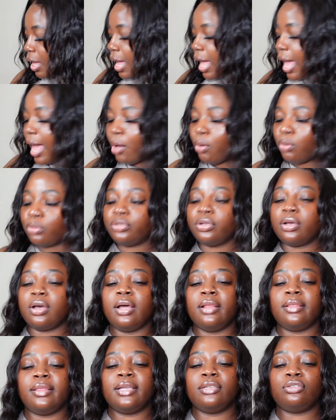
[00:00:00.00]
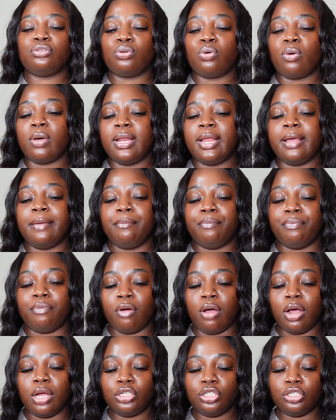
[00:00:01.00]
I also got this toilet
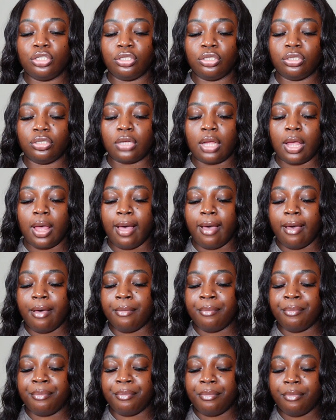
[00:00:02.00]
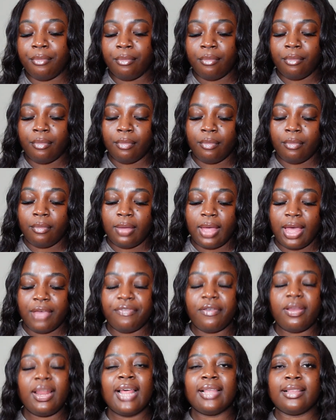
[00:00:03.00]
brush. I
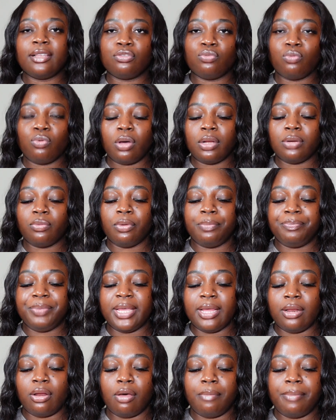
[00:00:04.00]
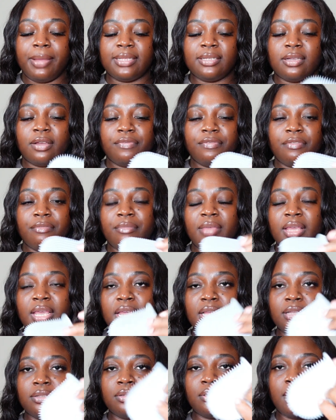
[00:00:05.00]
feel like this one would be a lot better for
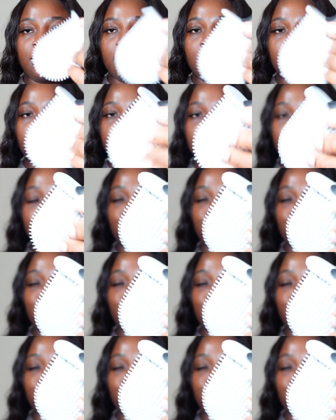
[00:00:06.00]
me, so I got this